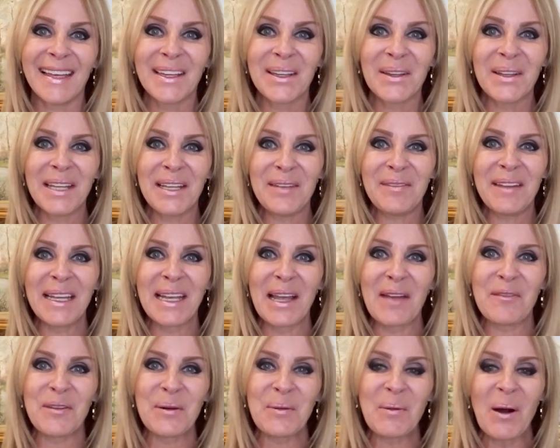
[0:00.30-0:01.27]
Good evening,
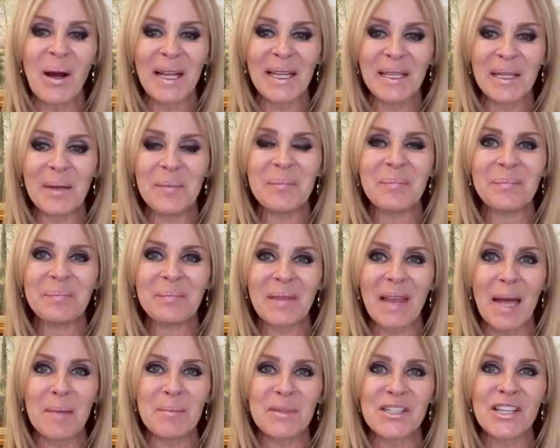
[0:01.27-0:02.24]
everyone.
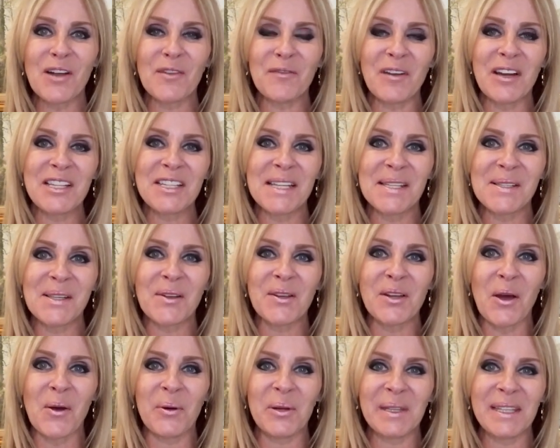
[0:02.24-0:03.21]
I'm Michelle Francesca
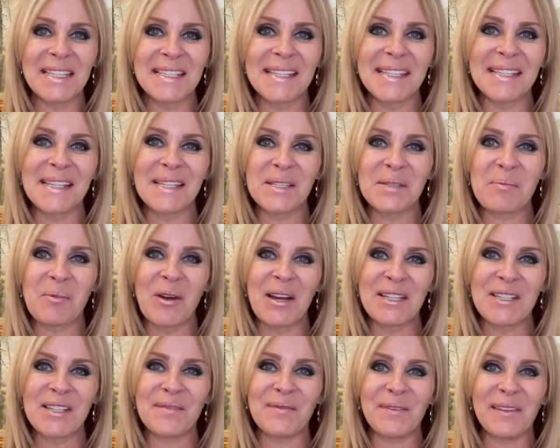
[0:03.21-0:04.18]
Cohen. This is
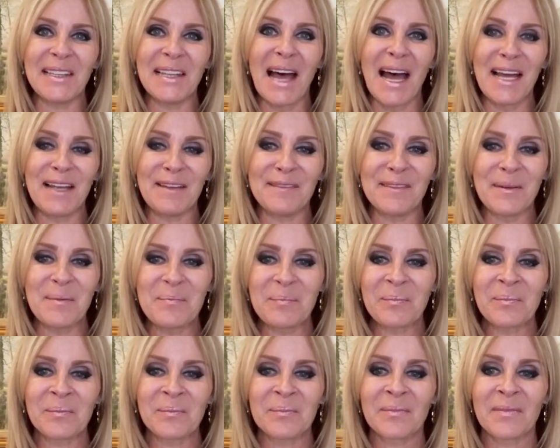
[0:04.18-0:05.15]
Inspiration for Life.
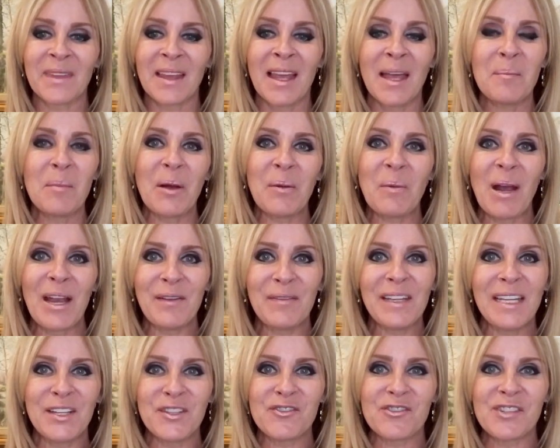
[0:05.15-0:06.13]
By way of
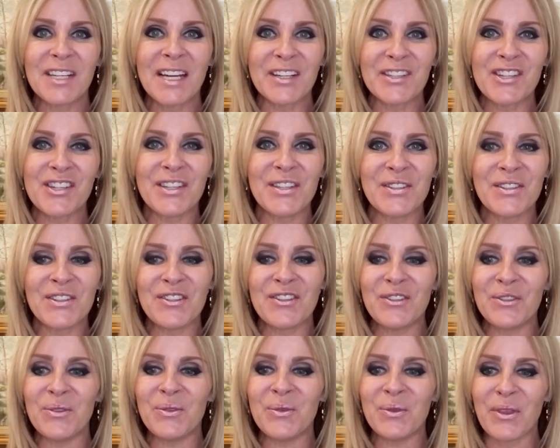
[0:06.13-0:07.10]
an introduction
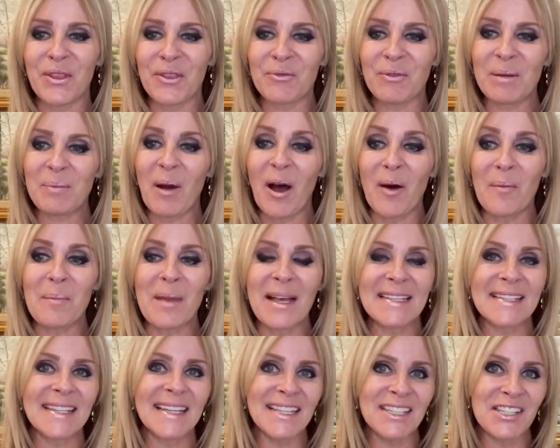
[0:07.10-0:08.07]
to a three-part
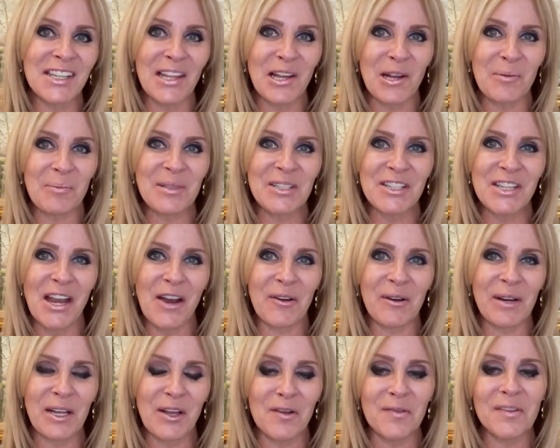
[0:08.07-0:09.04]
message that I'll be
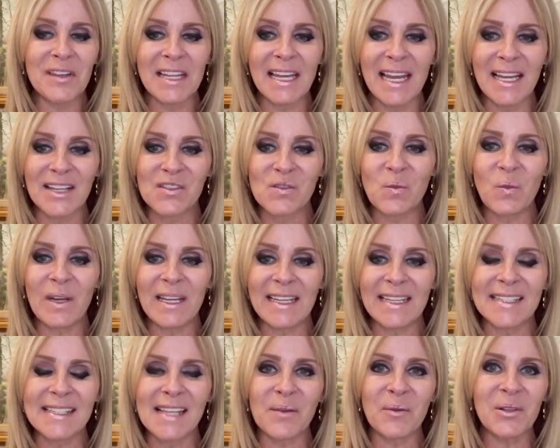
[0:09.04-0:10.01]
sharing over the next
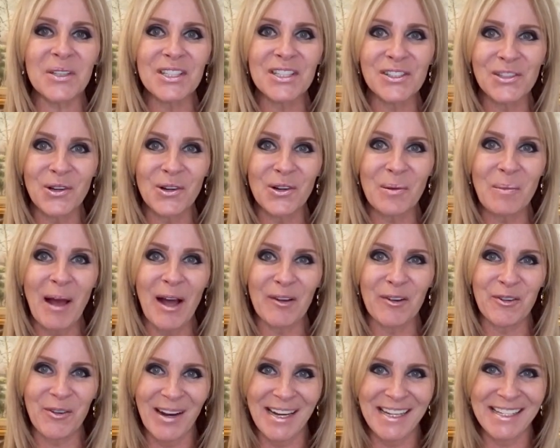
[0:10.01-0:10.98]
weeks, I want to talk about
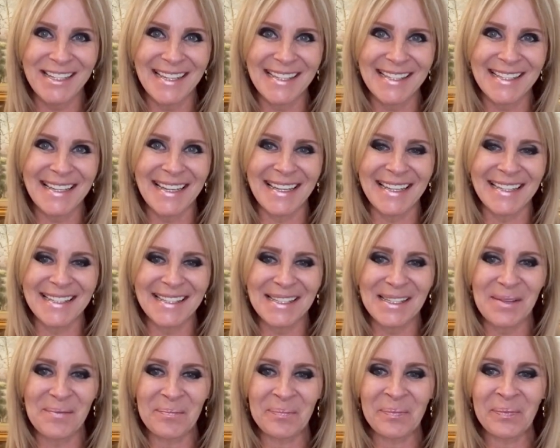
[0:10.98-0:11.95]
graciousness,
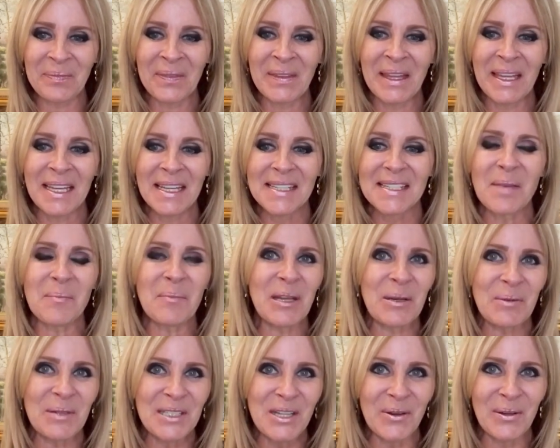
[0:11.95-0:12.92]
something
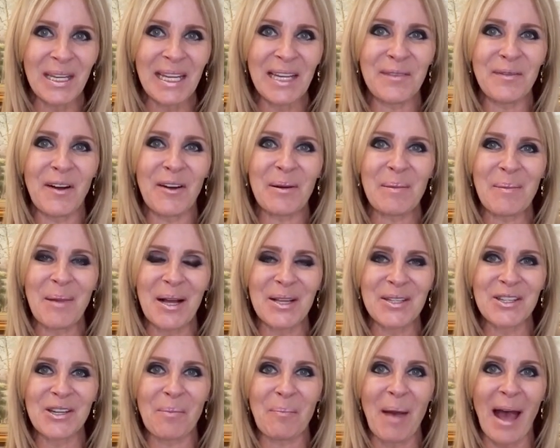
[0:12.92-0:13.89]
we don't hear very
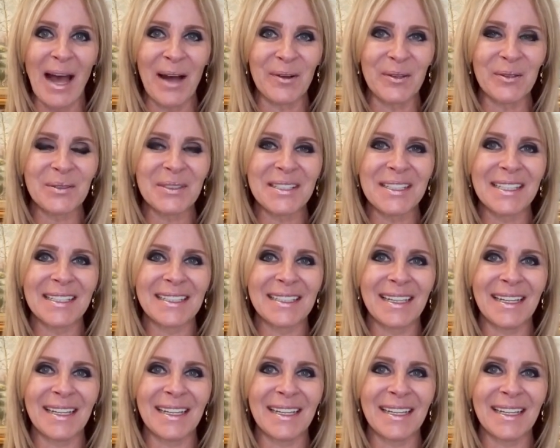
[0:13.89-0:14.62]
much about